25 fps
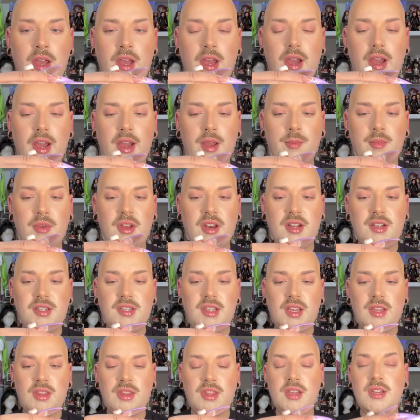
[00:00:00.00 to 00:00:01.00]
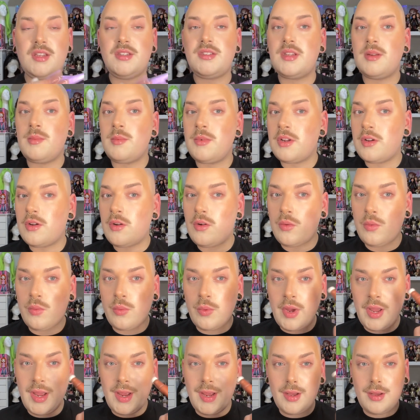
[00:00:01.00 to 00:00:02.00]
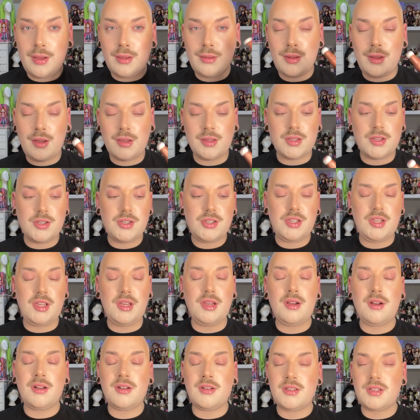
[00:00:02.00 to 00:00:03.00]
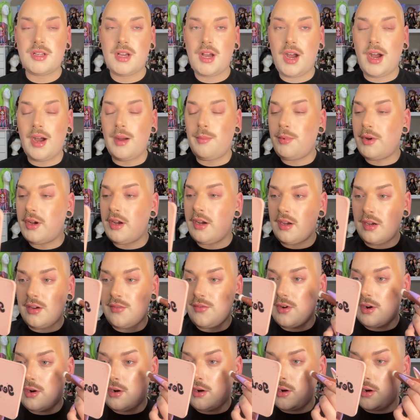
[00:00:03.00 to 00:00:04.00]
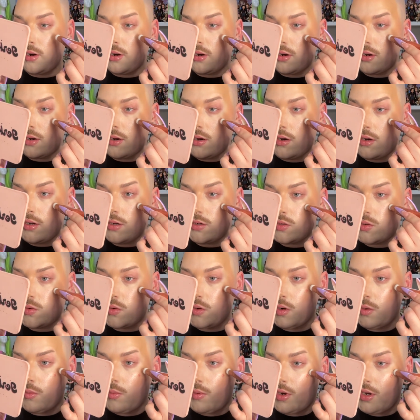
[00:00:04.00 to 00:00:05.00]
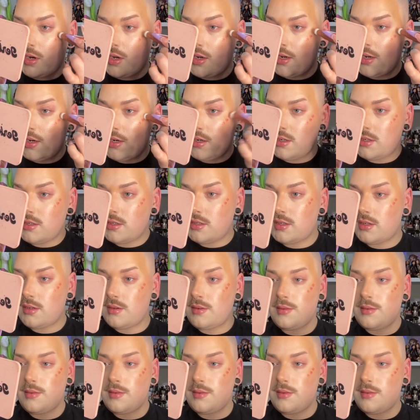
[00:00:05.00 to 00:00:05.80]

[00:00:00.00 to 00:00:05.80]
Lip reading: I'm going to take this and I'm going to go right along the cheek on top of our contour wand.